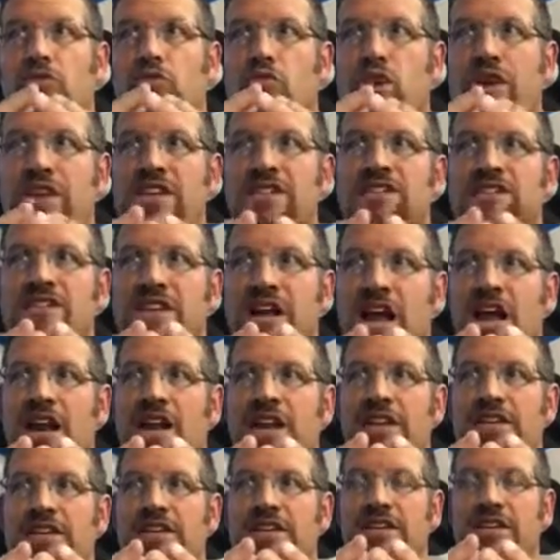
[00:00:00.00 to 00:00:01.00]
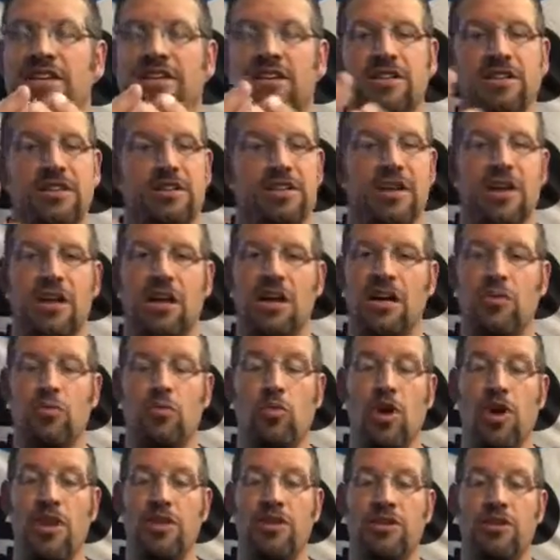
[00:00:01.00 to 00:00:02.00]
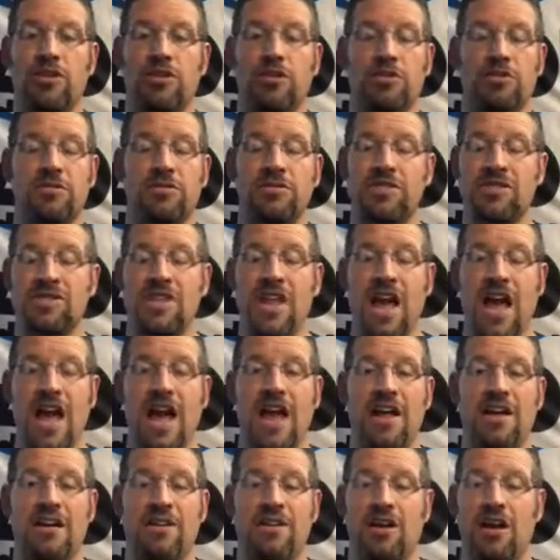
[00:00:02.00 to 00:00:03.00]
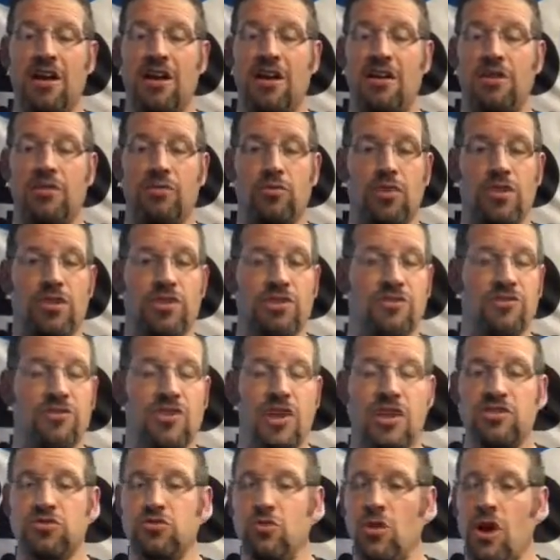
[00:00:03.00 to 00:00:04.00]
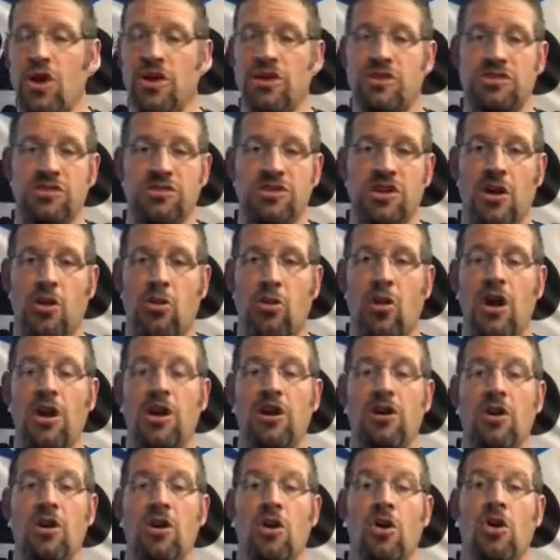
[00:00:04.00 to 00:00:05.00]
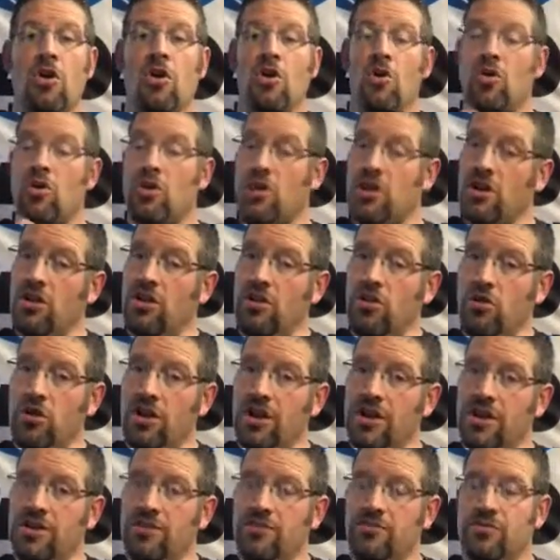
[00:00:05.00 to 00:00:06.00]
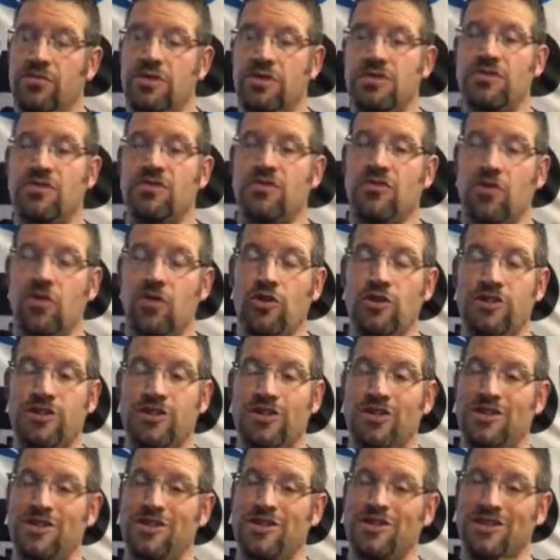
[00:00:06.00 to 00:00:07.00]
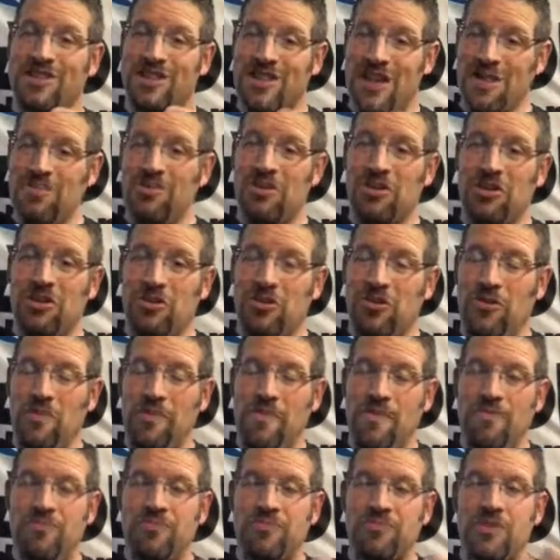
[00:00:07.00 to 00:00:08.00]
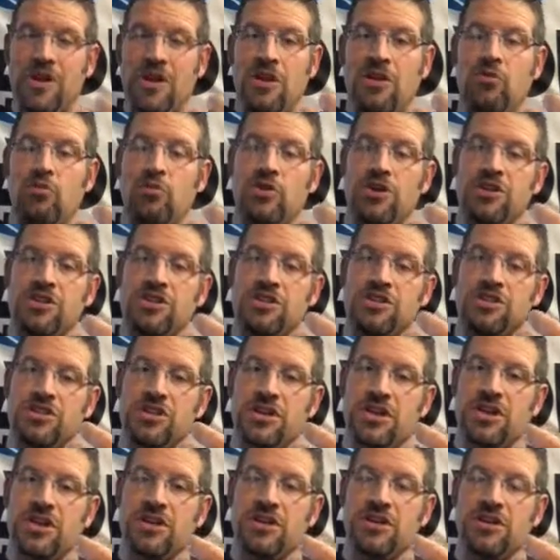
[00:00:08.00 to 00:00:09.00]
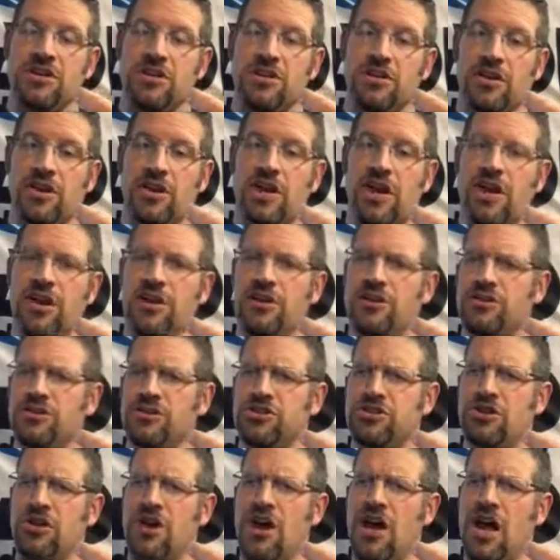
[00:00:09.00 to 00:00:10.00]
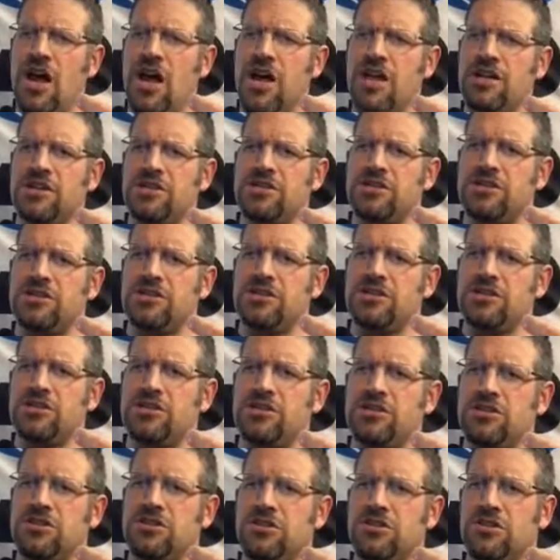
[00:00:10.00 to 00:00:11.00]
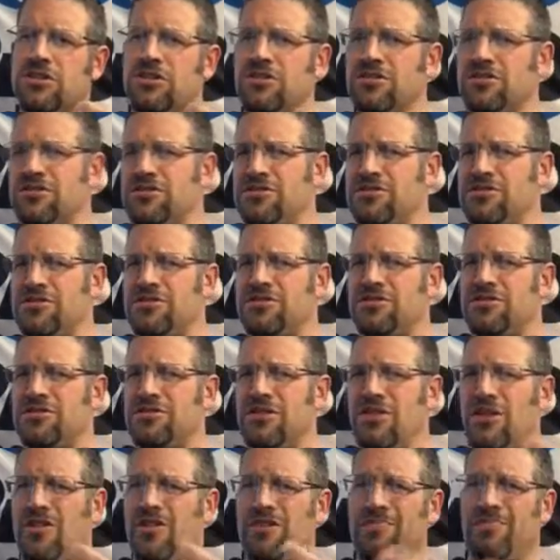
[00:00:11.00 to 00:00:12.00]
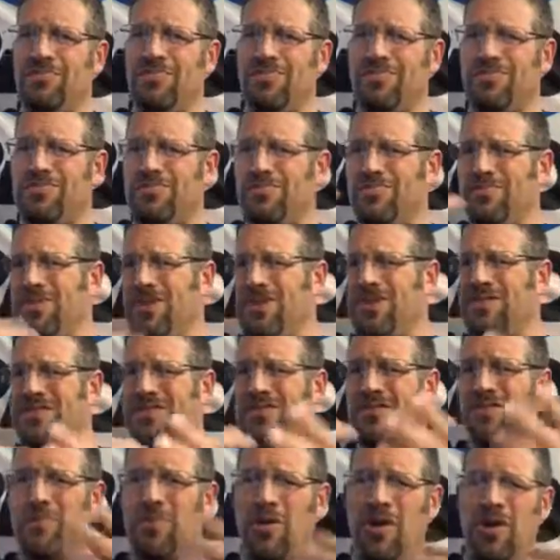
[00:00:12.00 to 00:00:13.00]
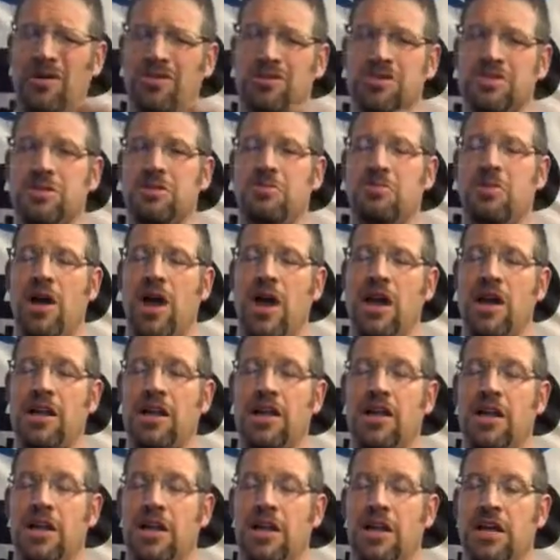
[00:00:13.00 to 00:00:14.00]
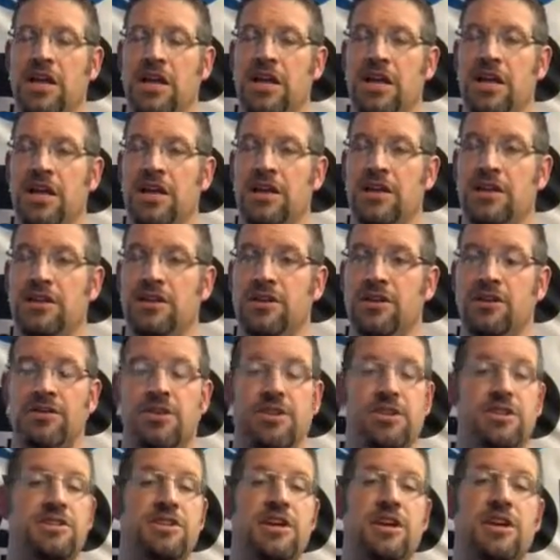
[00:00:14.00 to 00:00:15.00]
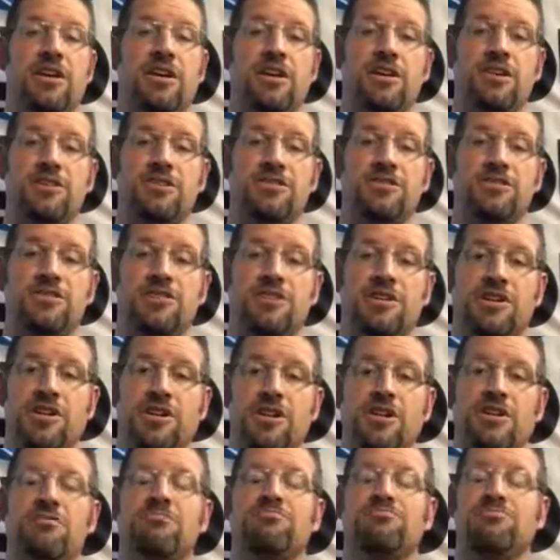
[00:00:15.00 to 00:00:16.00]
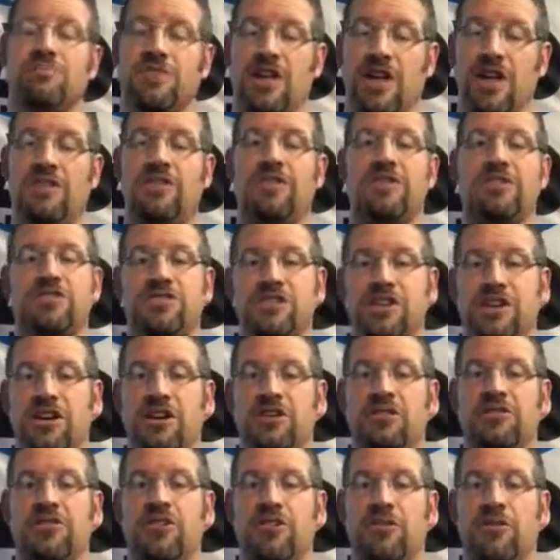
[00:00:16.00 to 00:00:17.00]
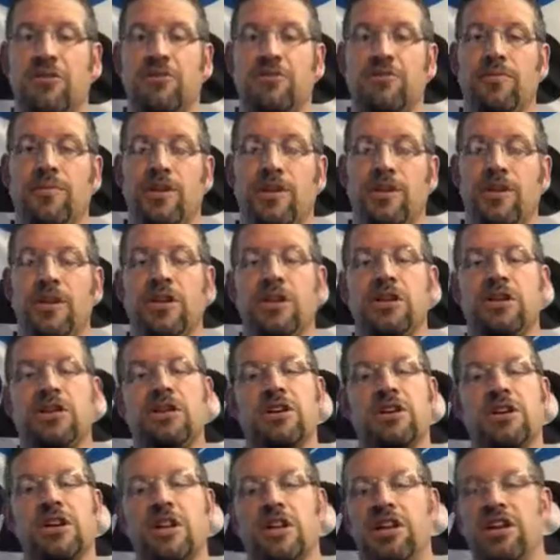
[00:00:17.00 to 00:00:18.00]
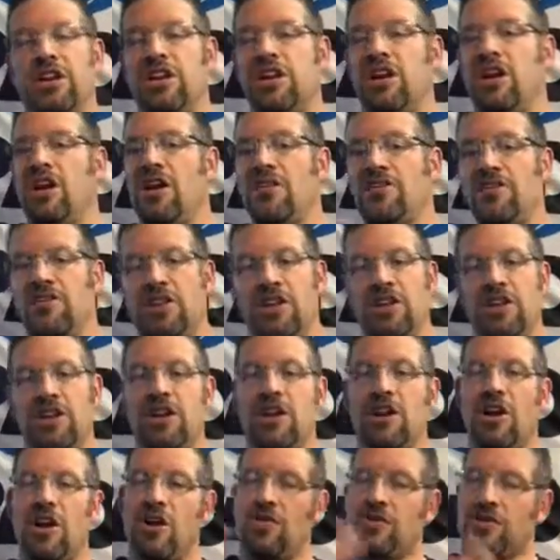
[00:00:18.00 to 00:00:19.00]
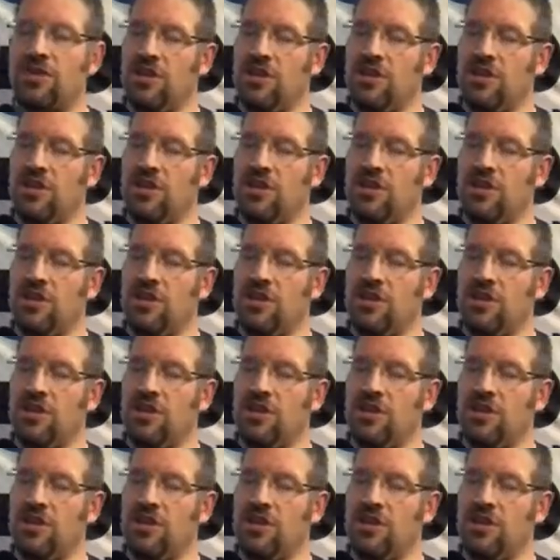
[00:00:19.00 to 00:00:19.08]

rinse on it. Whether it's fresh water, salt water, or chlorine, which of course is chemical, which it hurts your eyes, it hurts other pieces and parts of your body, and you don't think it's not going to hurt your gear. That'll hurt your gear too. Clean it off. I'm going